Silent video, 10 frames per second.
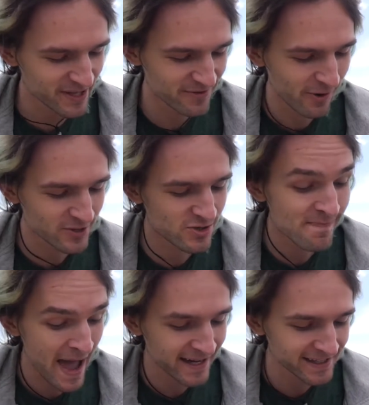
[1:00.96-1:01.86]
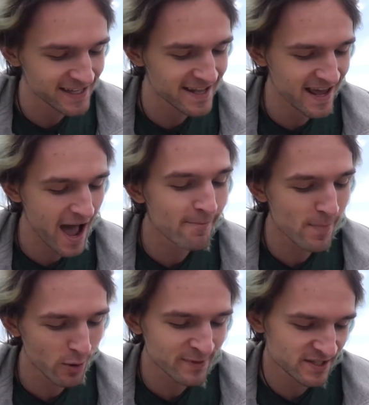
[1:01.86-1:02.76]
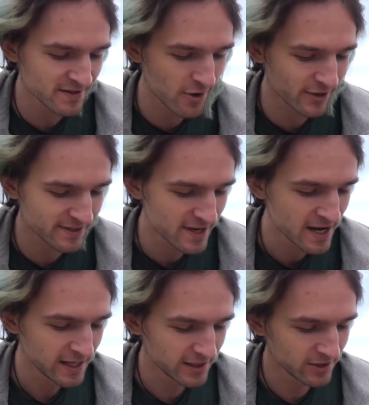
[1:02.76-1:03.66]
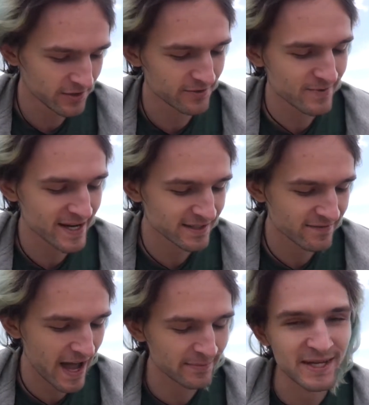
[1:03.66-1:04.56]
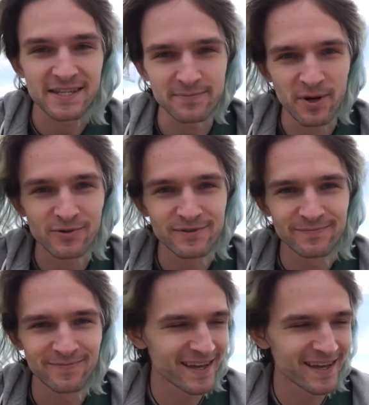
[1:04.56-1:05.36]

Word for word: be thrown dramatically at a moment's notice. Lord of the Rings vibes, I suppose.